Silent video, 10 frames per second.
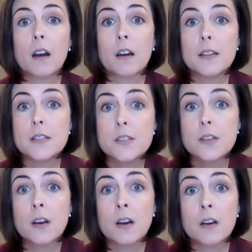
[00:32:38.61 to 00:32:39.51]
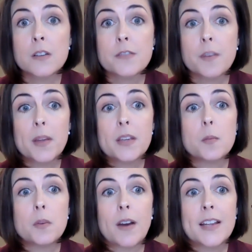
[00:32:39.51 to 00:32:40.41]
concerns from a
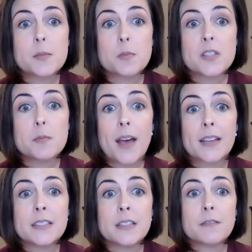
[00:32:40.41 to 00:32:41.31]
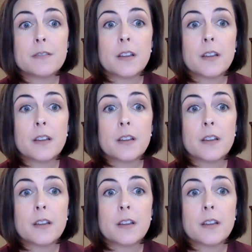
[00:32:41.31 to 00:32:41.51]
human rights perspective.